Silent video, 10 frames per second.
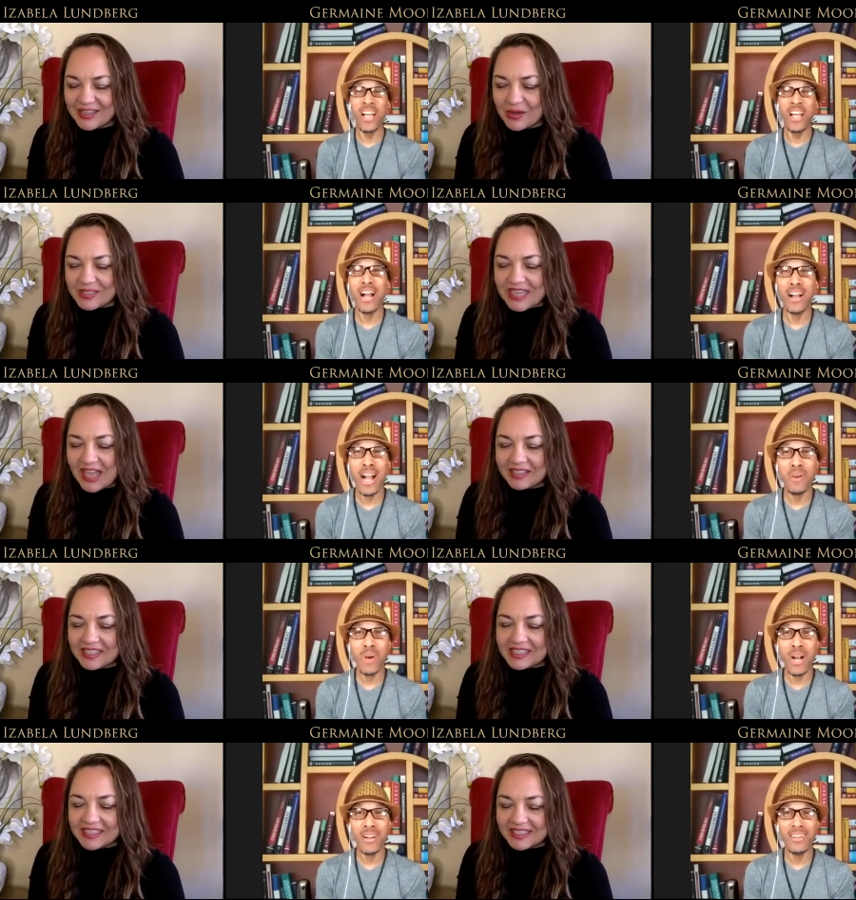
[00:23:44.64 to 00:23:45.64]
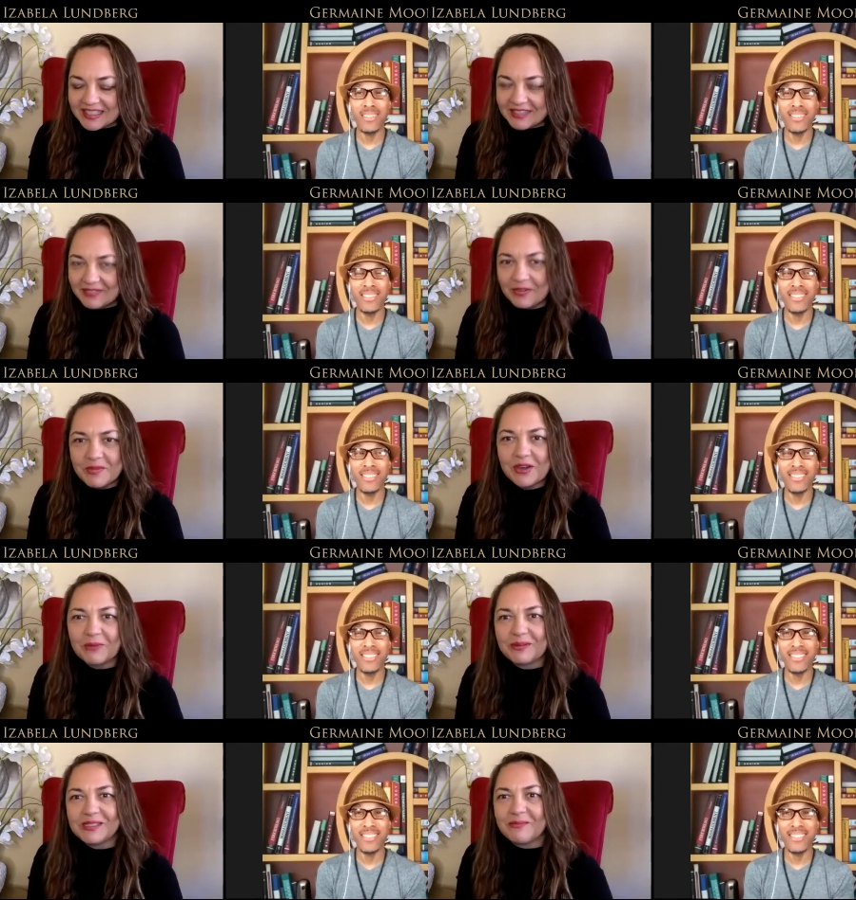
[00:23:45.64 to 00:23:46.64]
Speaker 1: so tell I'll- us from your
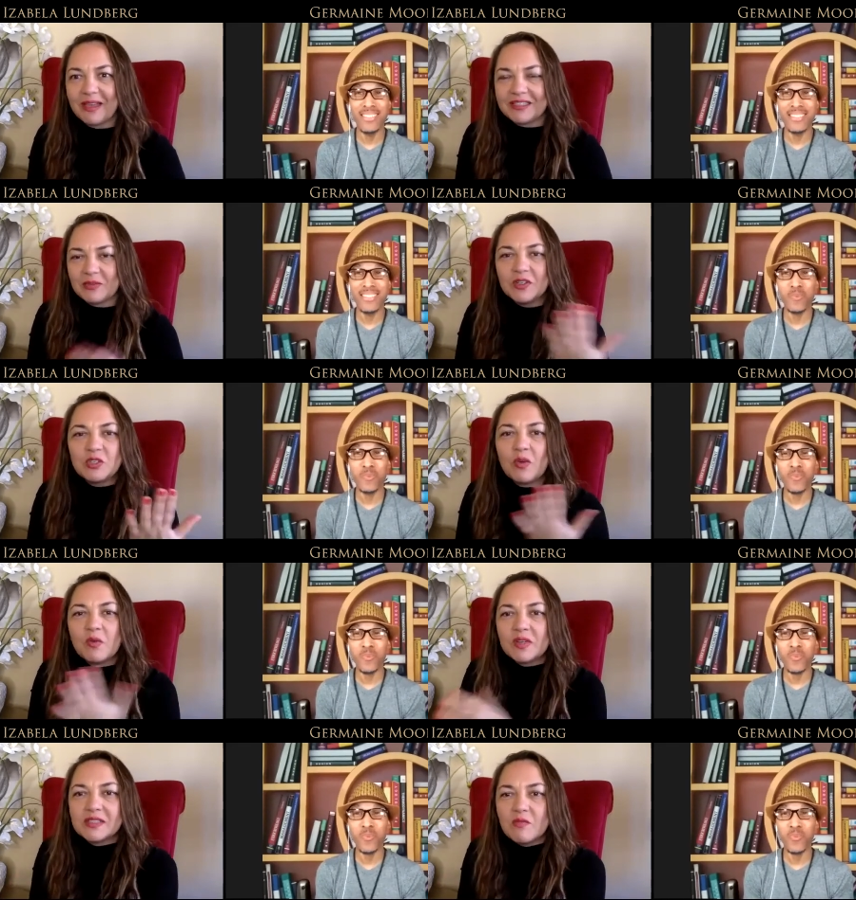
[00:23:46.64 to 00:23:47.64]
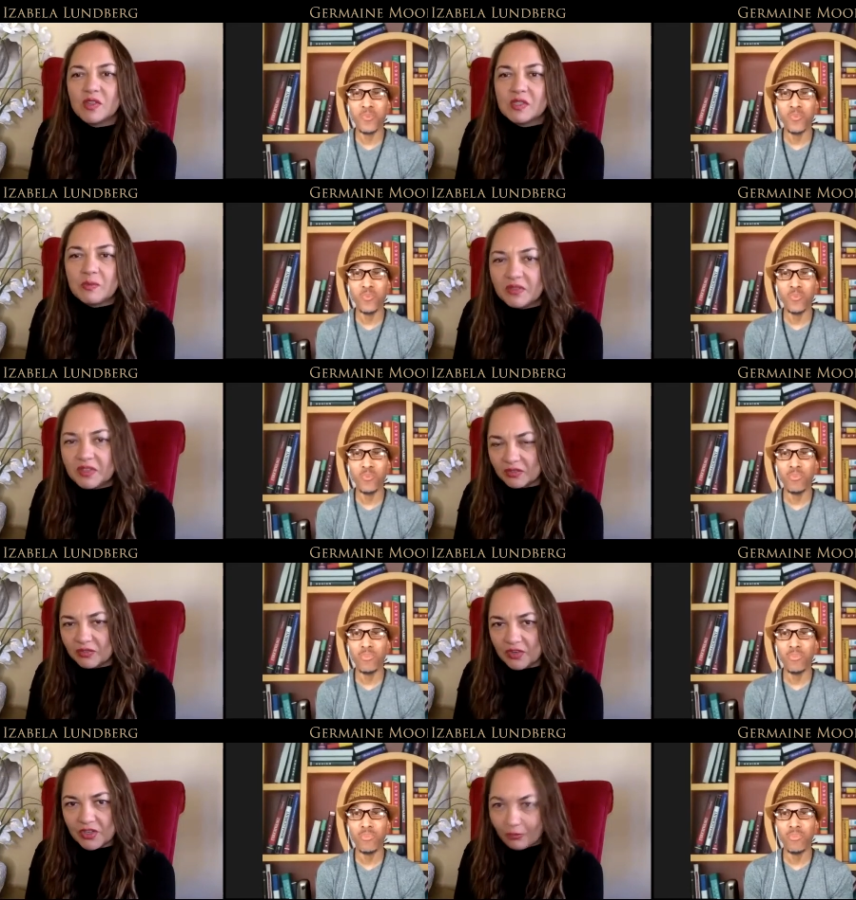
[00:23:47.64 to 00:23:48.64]
perspective, which one was the most pivotal
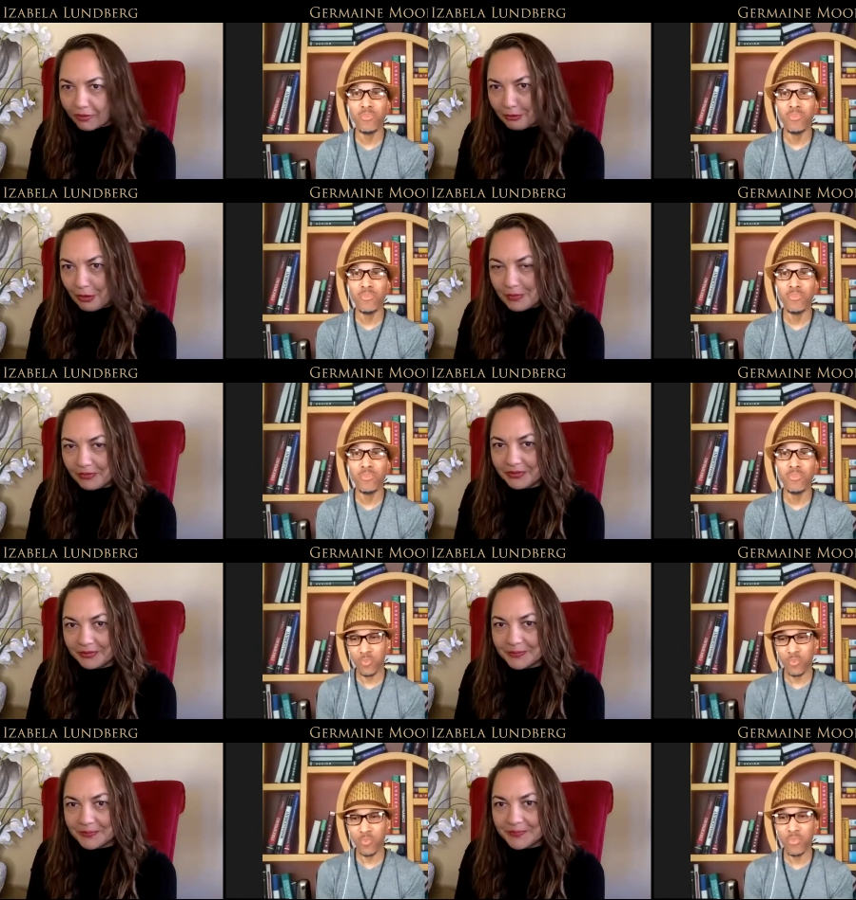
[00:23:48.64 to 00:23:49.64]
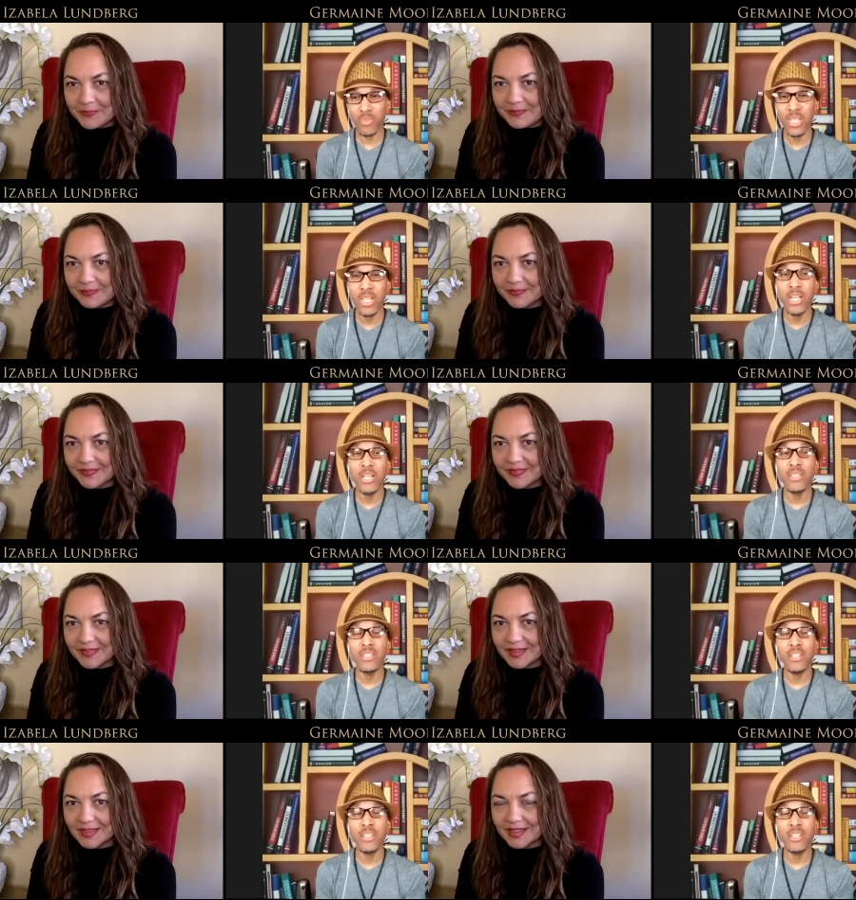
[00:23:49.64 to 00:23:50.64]
for your growth?
Speaker 2: you know
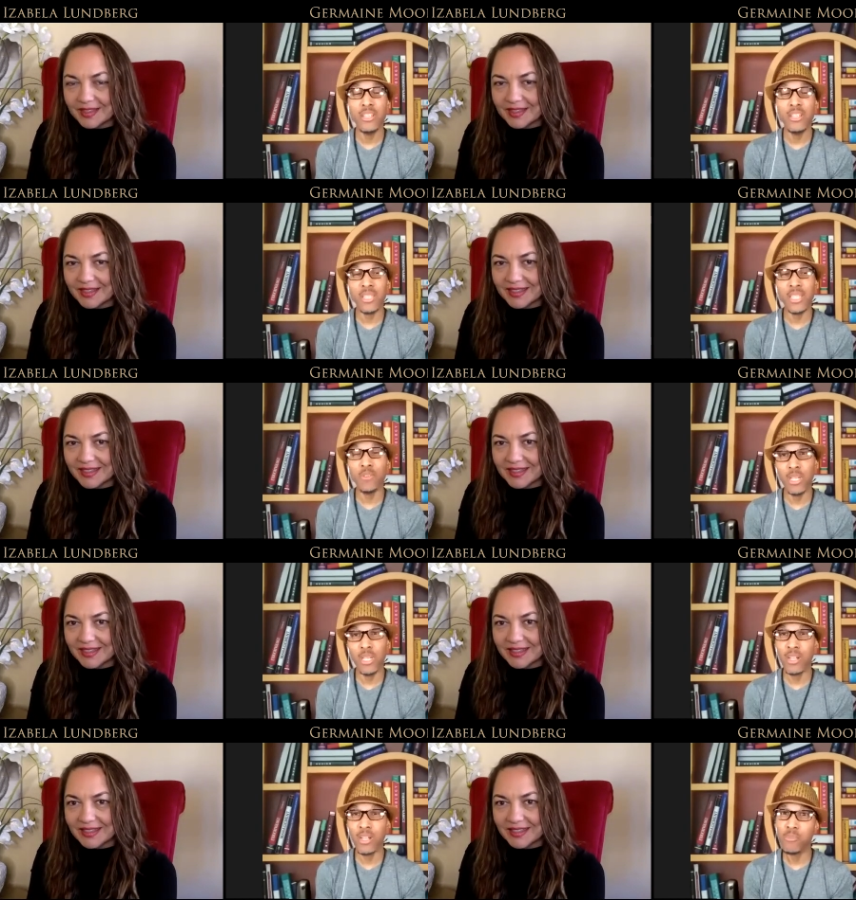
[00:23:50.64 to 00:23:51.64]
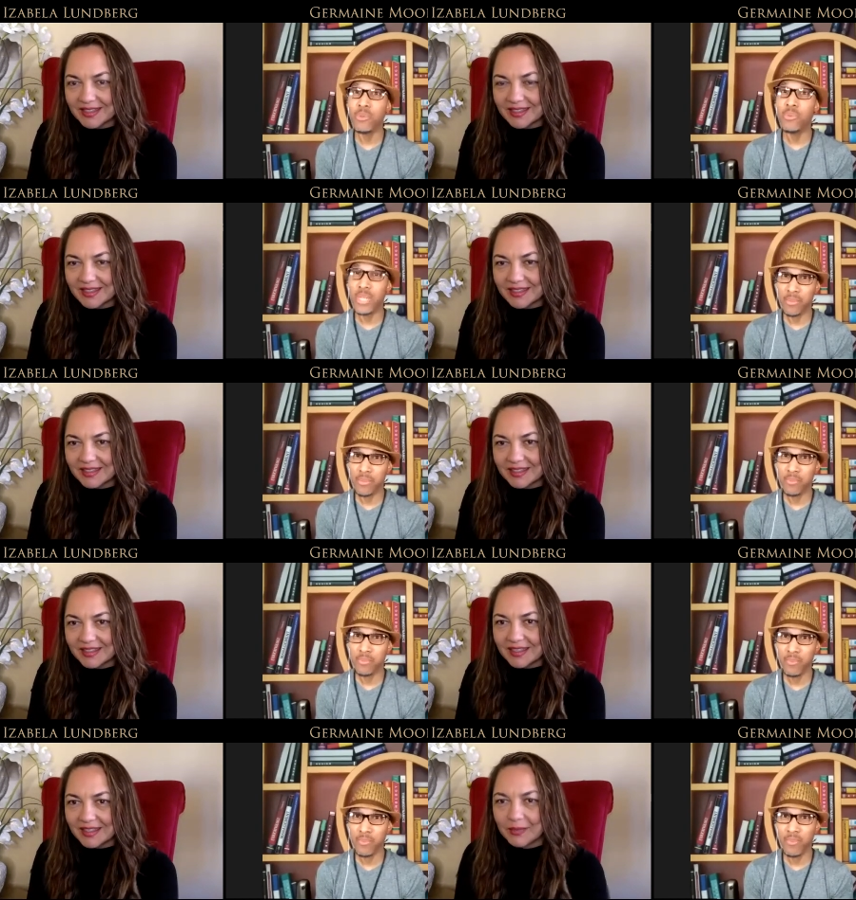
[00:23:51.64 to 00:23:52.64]
what? That would be law number one
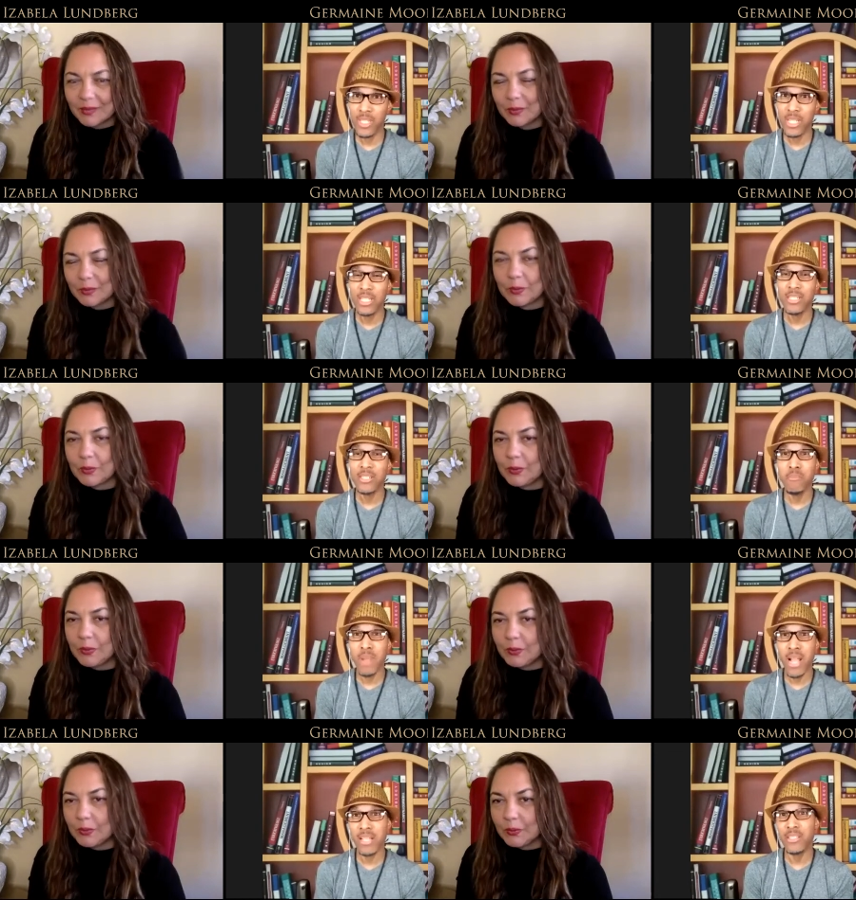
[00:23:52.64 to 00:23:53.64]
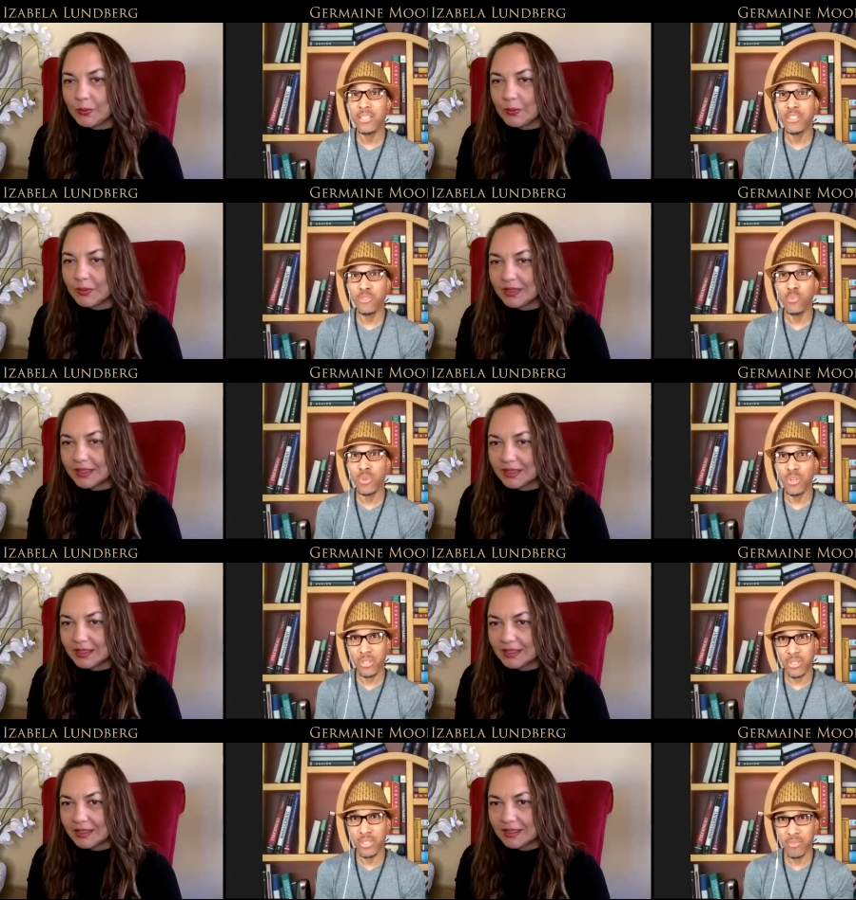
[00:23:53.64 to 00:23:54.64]
to master words.
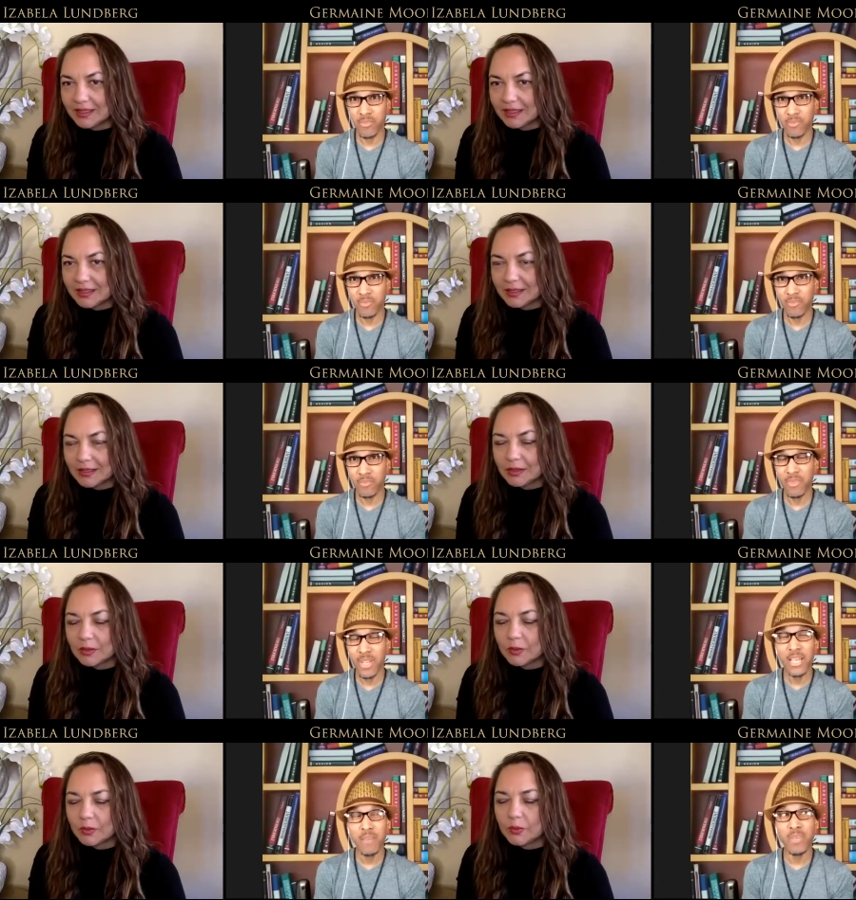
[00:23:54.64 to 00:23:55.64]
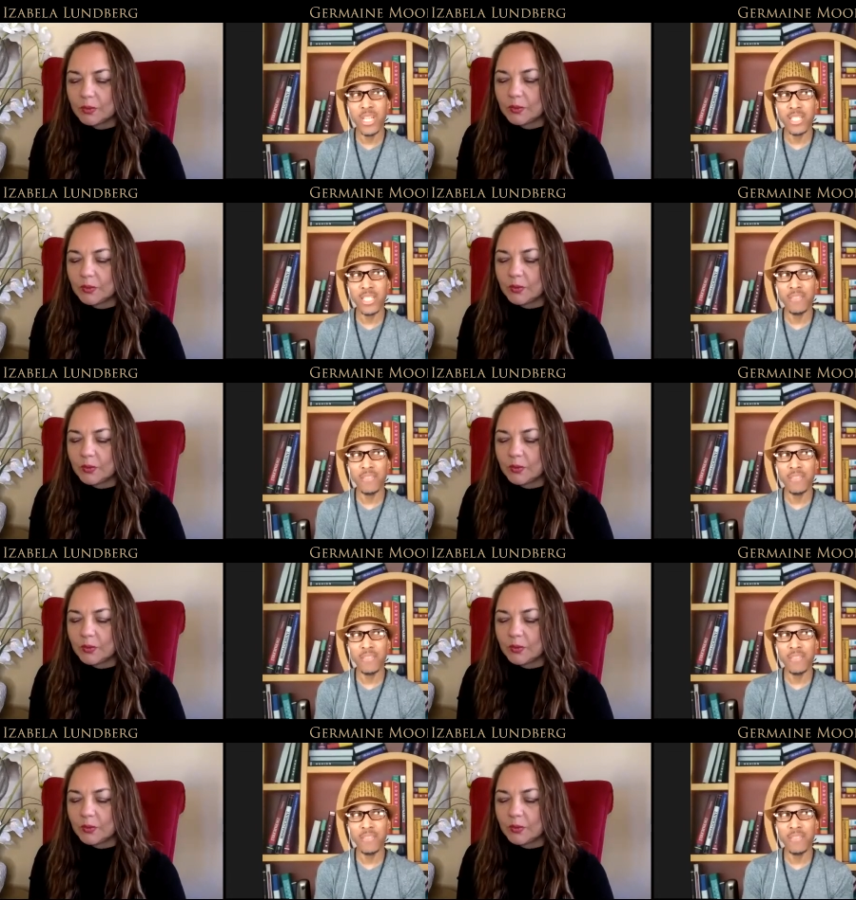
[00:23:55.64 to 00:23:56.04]
Because if